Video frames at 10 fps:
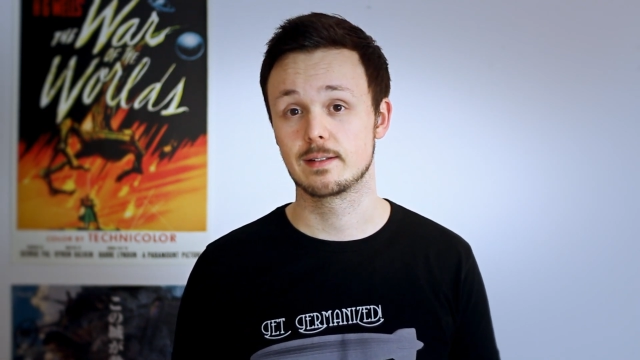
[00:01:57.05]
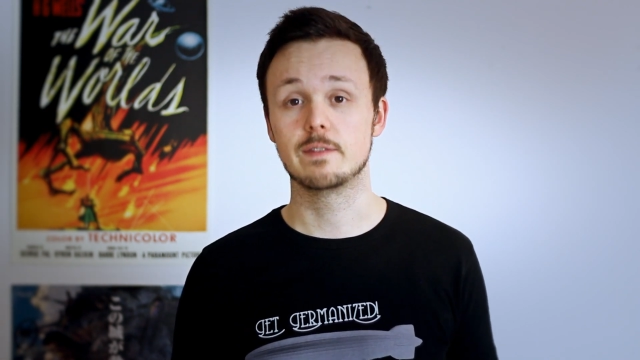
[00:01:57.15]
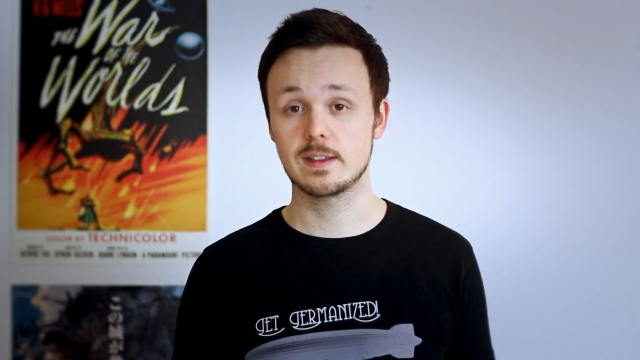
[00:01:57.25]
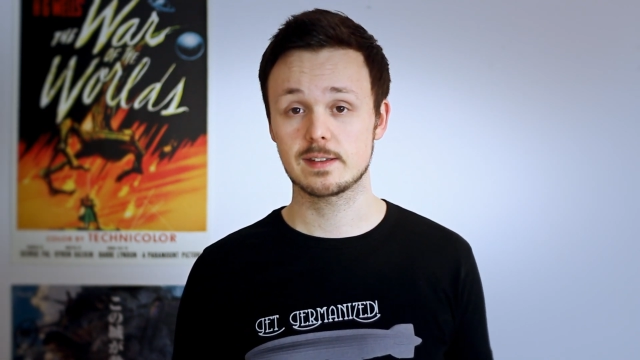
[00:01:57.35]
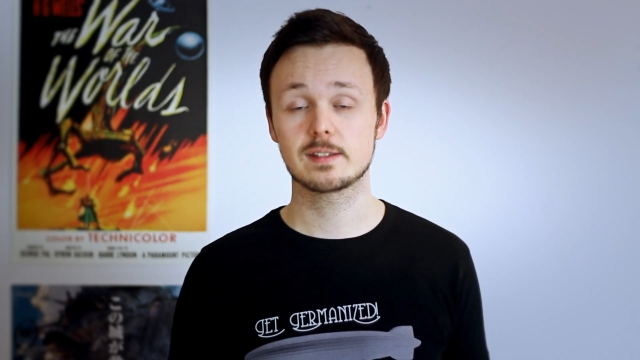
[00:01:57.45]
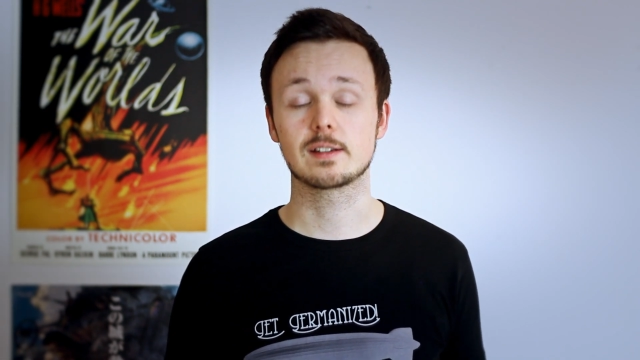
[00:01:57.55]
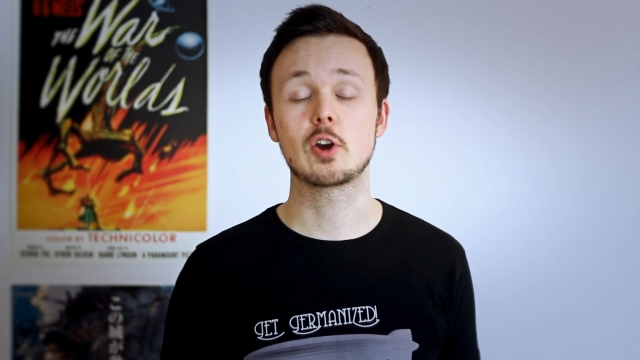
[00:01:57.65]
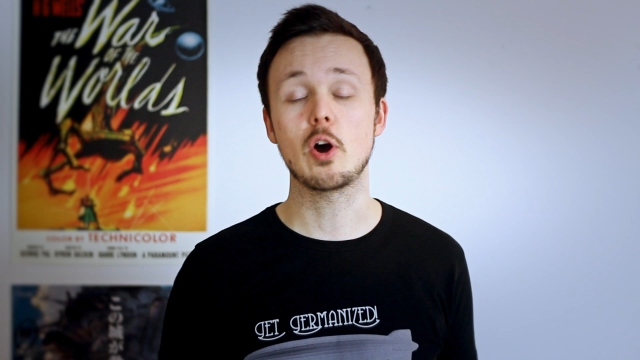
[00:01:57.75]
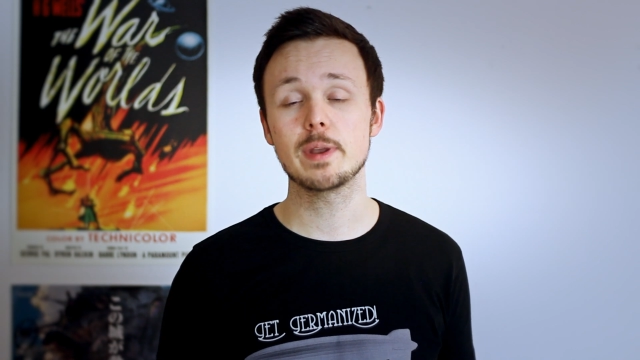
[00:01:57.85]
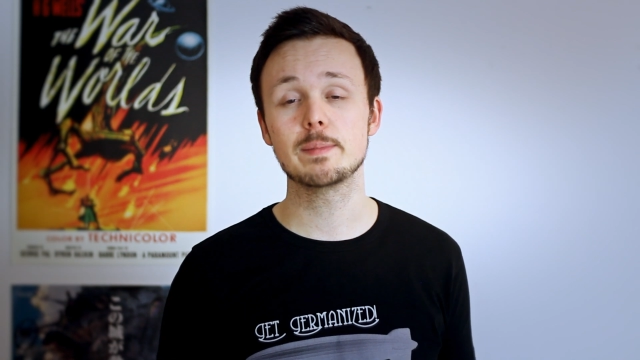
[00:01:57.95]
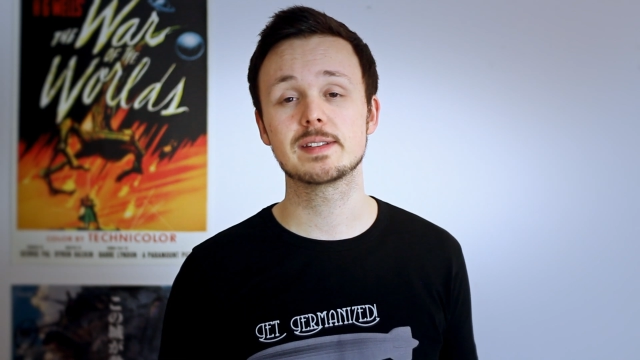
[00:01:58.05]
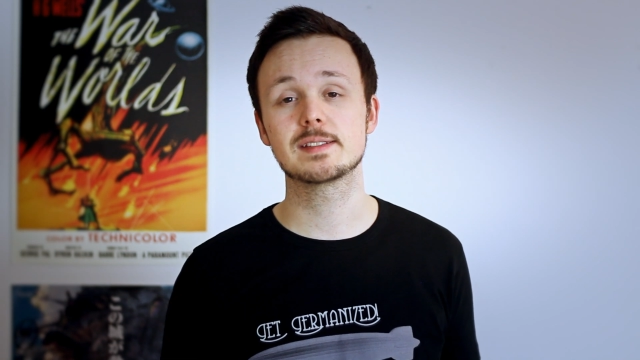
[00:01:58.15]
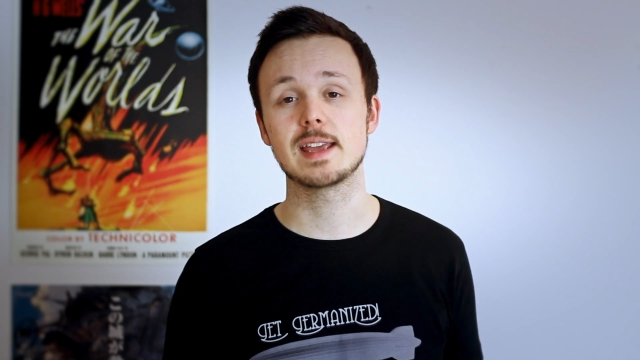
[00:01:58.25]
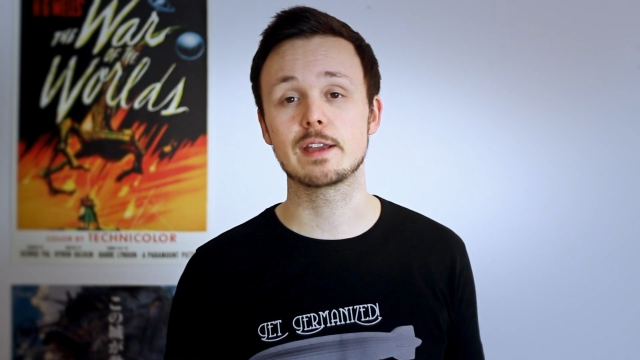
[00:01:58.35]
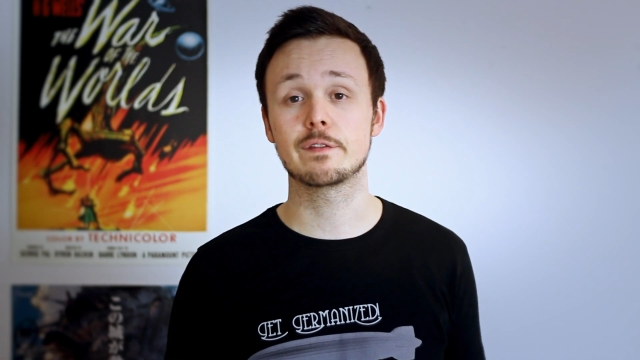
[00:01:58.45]
This is a common
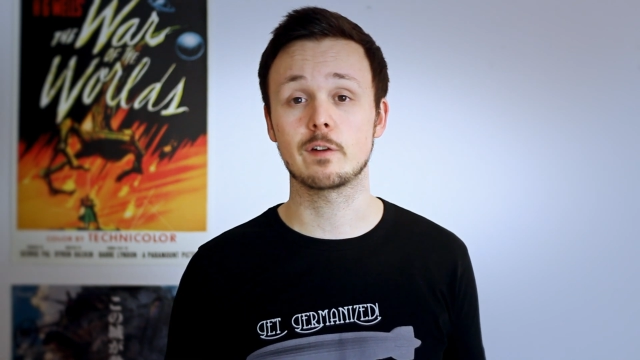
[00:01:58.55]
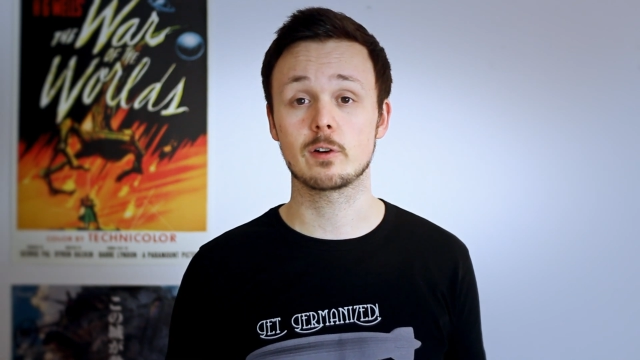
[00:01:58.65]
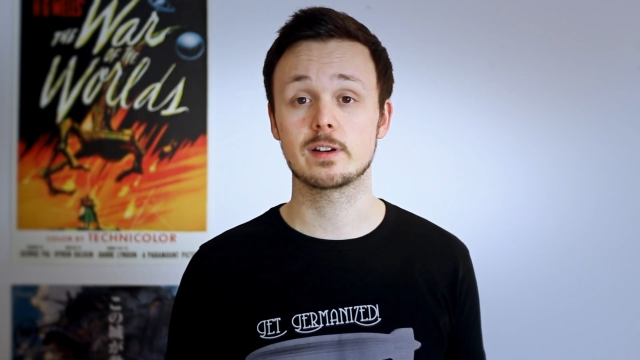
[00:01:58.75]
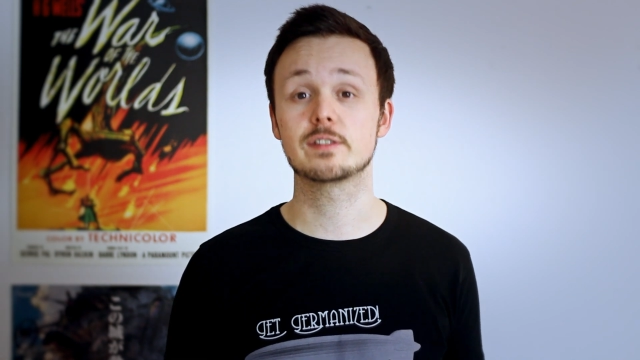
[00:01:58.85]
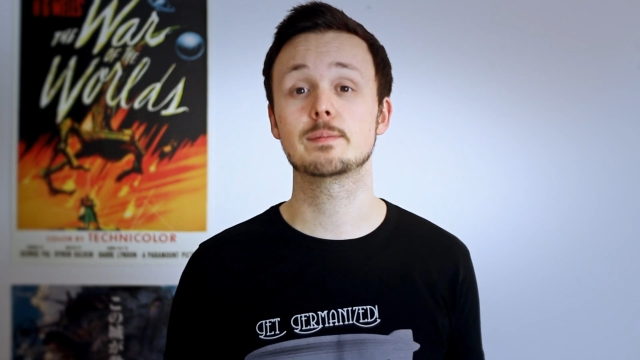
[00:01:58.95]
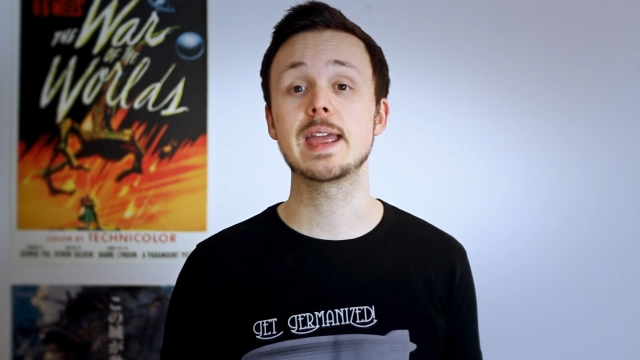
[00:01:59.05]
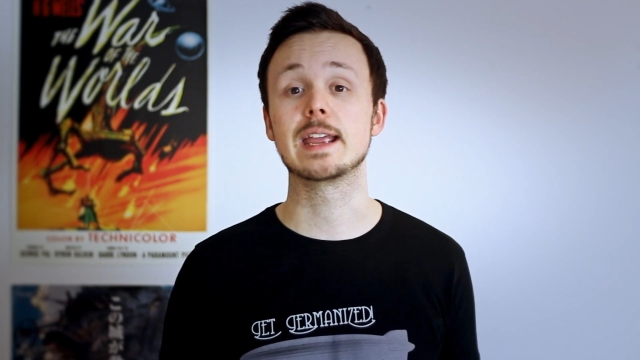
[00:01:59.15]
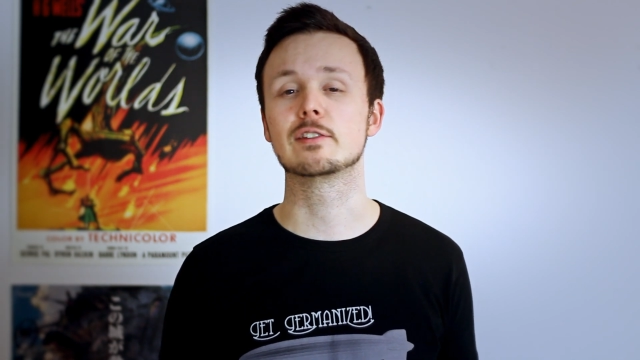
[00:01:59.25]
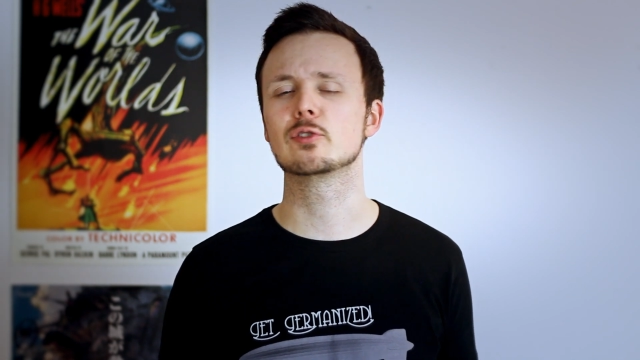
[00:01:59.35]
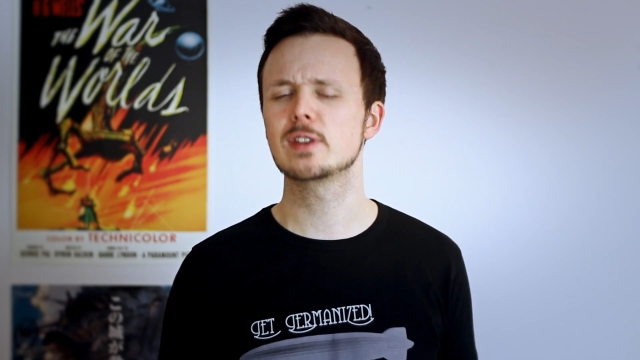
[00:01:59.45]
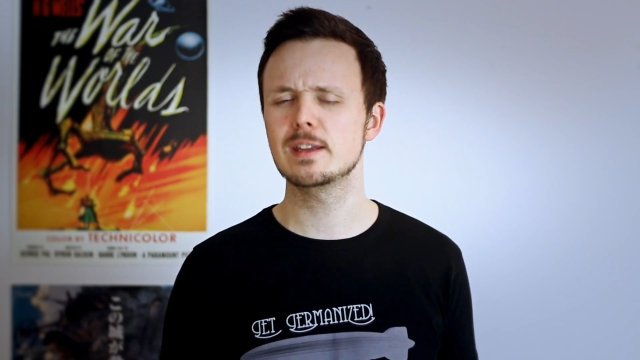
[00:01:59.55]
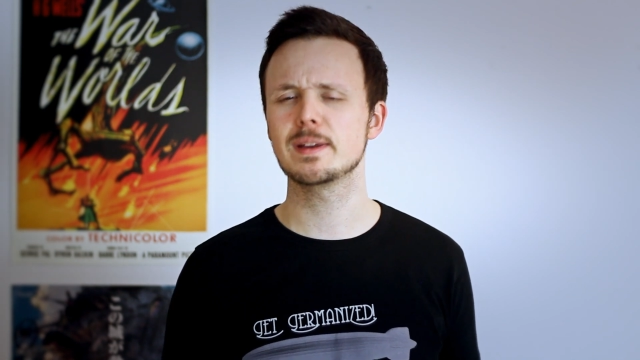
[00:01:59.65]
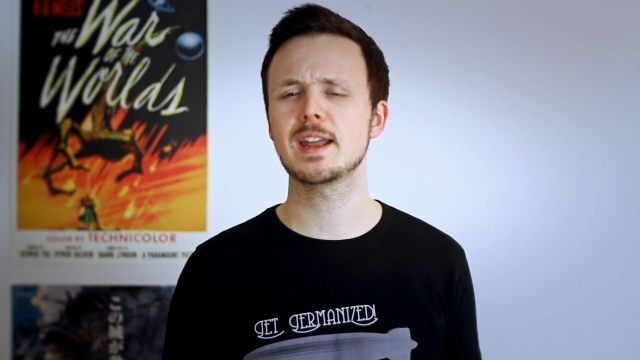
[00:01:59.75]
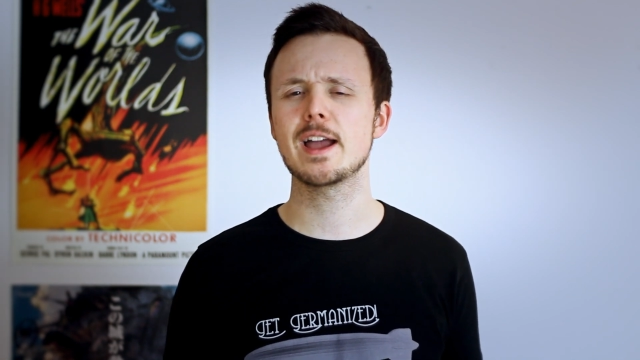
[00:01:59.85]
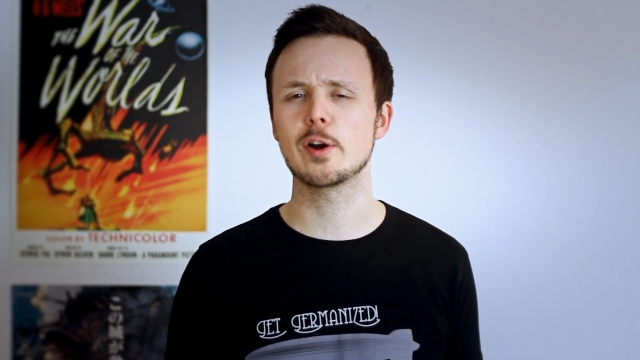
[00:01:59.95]
mistake foreigners make, so keep
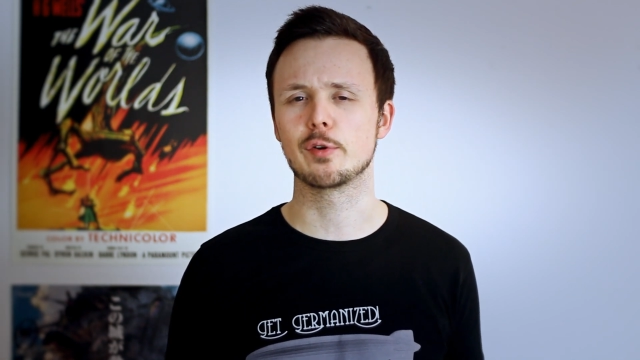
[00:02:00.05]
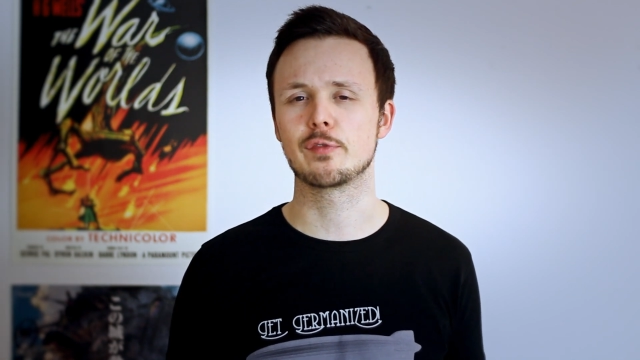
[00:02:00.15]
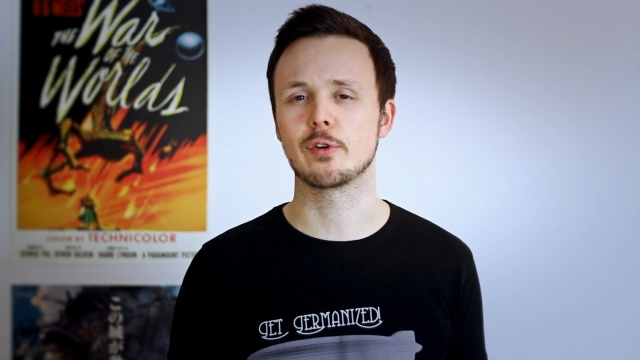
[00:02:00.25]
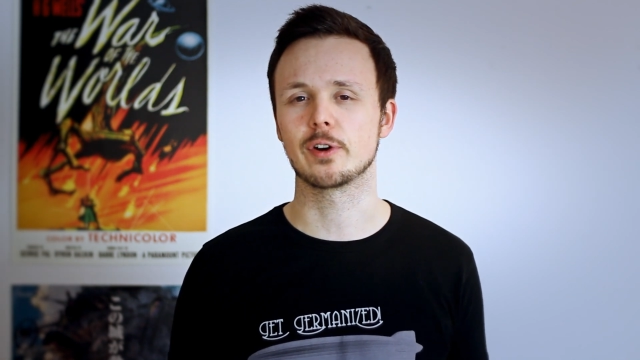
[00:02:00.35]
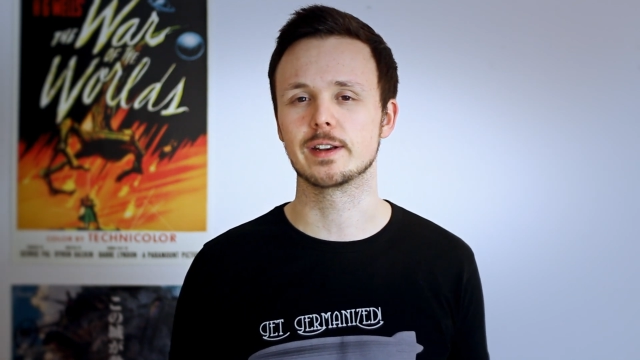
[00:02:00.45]
an eye out for